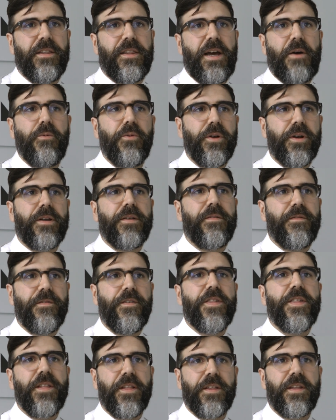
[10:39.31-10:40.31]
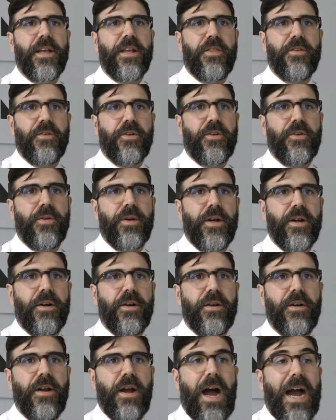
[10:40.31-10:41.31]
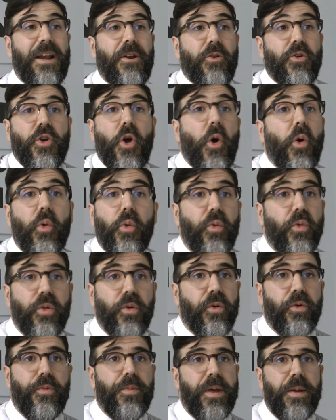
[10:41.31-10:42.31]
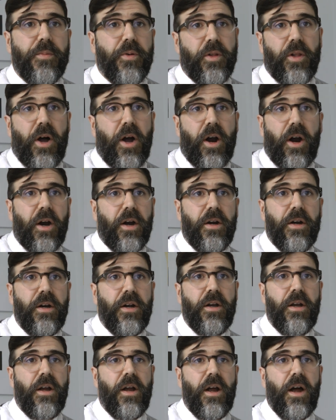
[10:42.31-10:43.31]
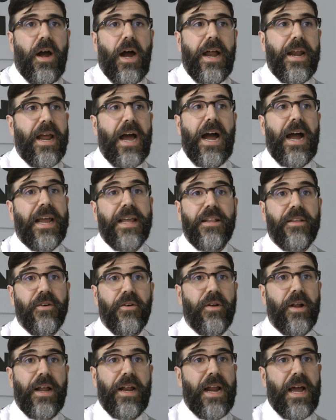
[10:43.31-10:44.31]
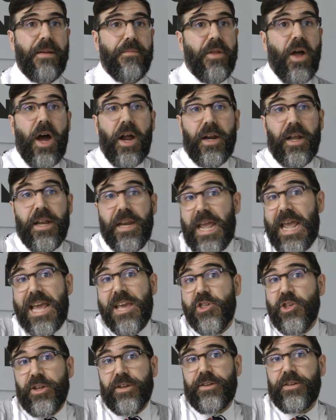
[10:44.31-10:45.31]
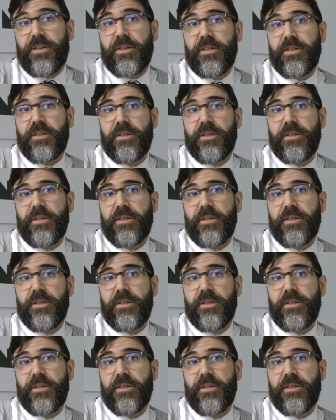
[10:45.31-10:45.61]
that would facilitate their career. I don't know who those people mm-hmm. are, and I don't, and I'm not an agent.